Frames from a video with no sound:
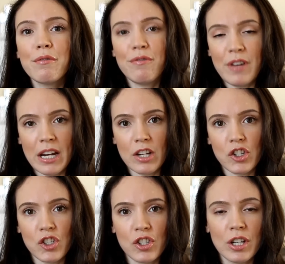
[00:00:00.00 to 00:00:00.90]

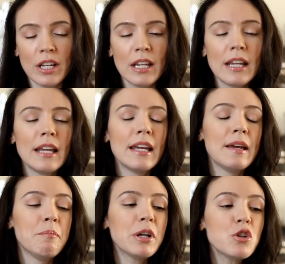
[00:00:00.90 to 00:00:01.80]
finish.
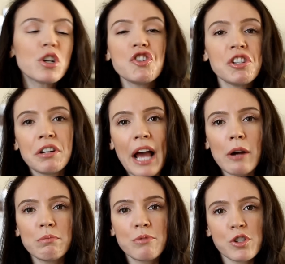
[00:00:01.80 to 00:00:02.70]
But you can sheer it
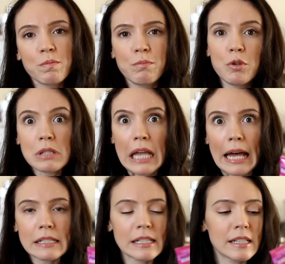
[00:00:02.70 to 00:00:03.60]
out, just use
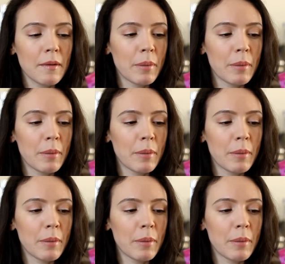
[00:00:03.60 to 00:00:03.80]
less,